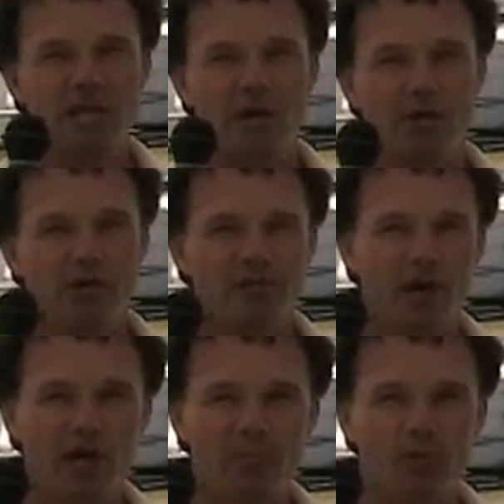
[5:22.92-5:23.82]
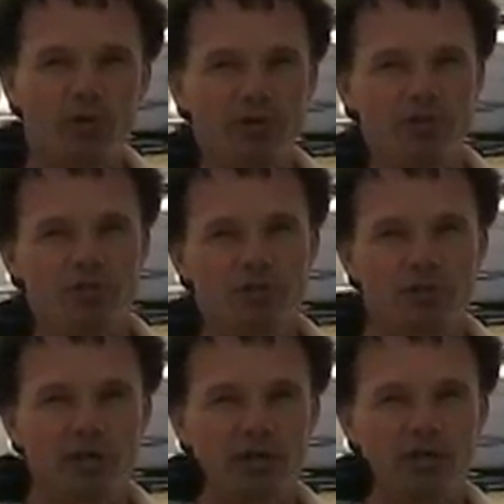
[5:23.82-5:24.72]
now in a flyable condition,
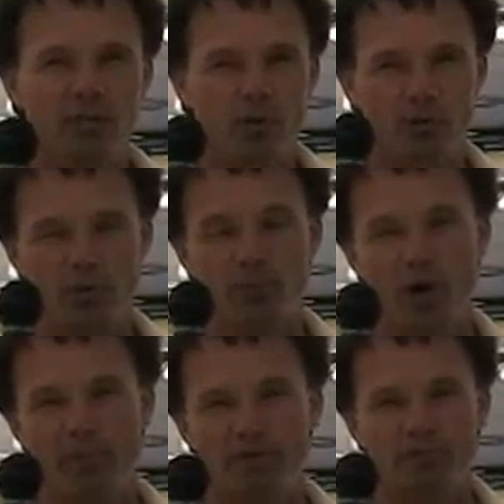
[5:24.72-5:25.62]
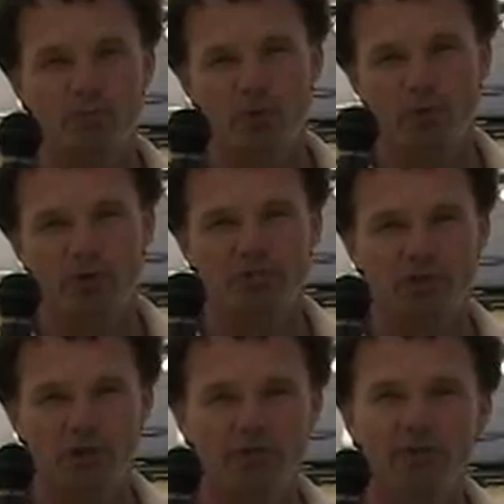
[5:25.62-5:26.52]
like what we promised when we were at
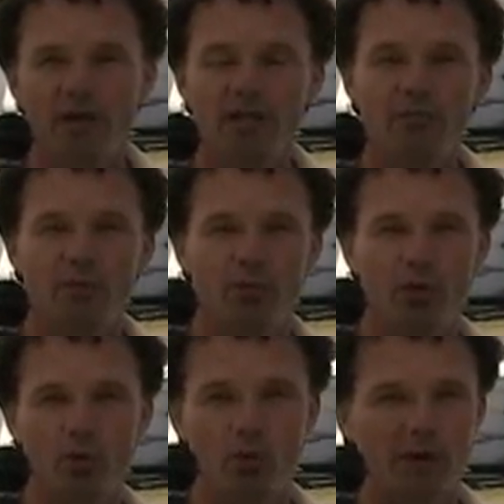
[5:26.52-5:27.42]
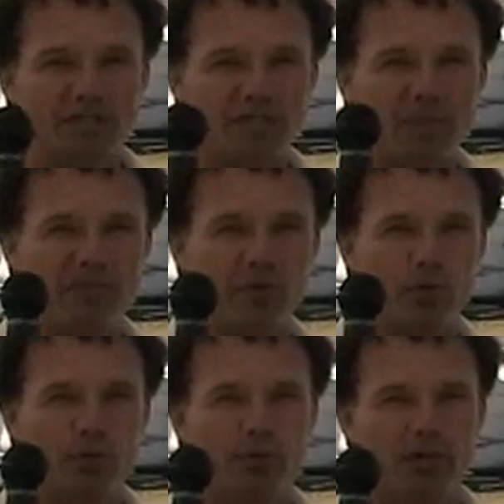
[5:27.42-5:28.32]
Sun and Fun, that we would go one step
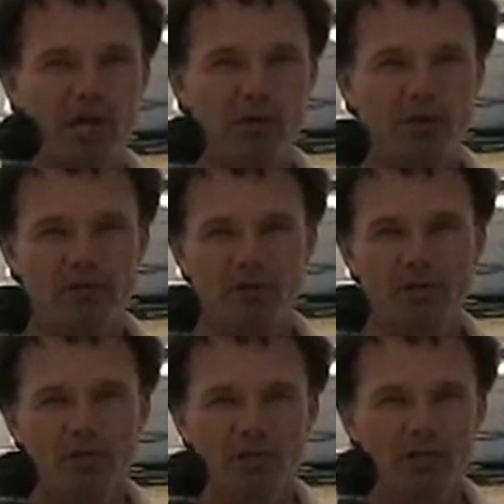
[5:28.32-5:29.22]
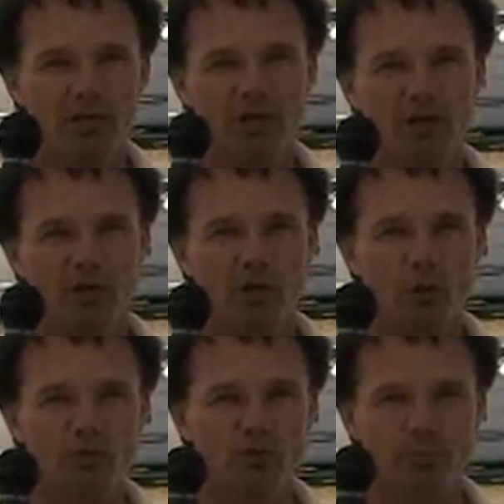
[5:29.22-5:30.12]
further and now have a uh,
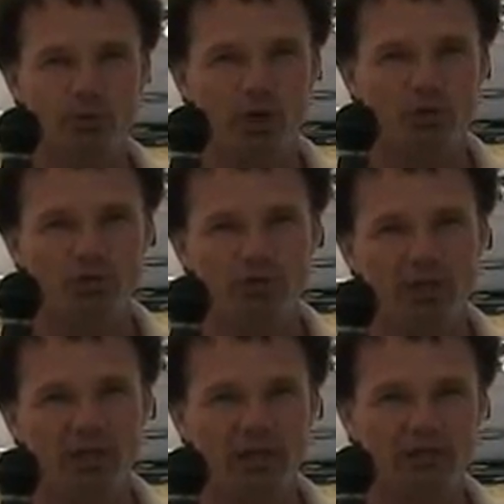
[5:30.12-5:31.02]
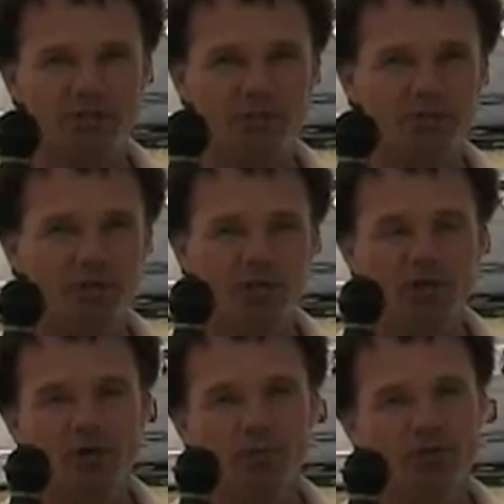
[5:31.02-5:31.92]
close to production ready engine.
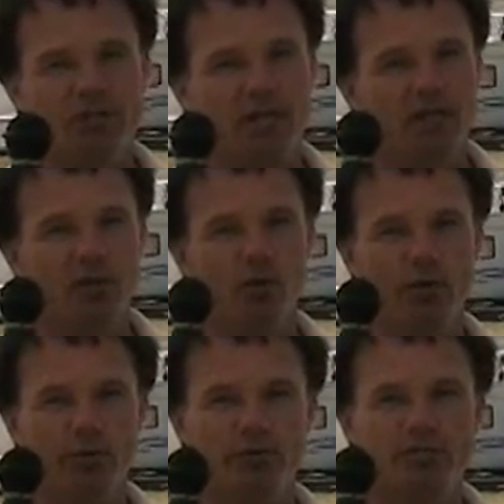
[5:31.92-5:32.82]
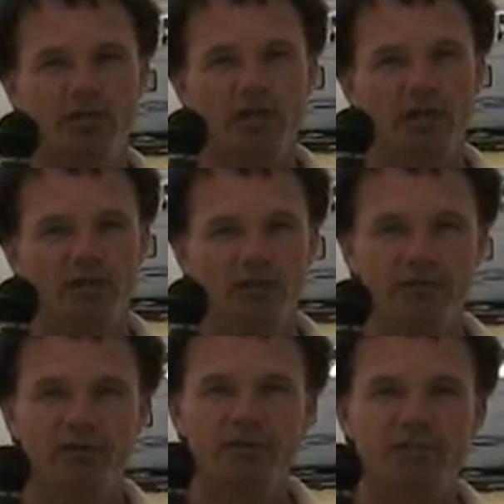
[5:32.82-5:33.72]
We're taking orders. The
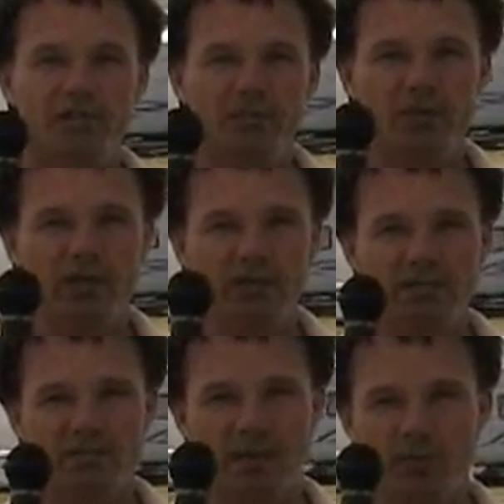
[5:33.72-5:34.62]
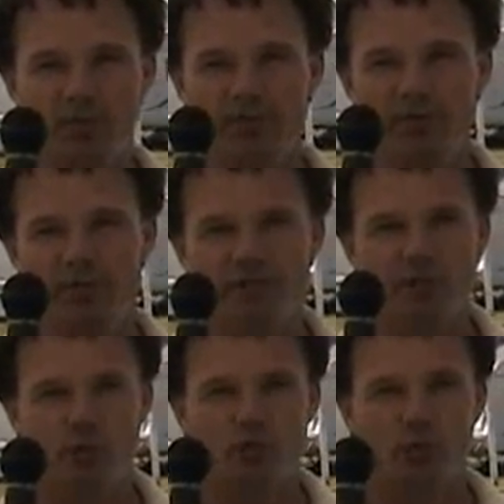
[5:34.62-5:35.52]
deliveries are going to be in December for these
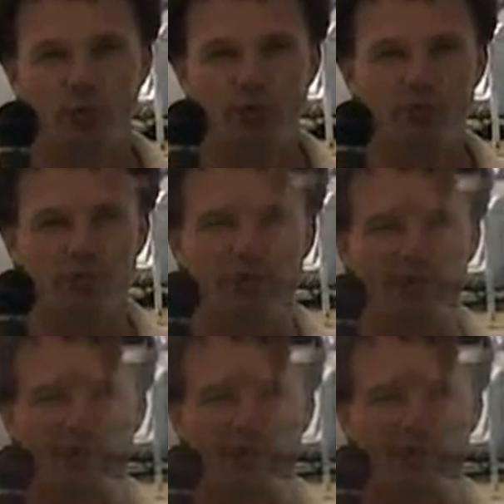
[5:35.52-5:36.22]
first orders.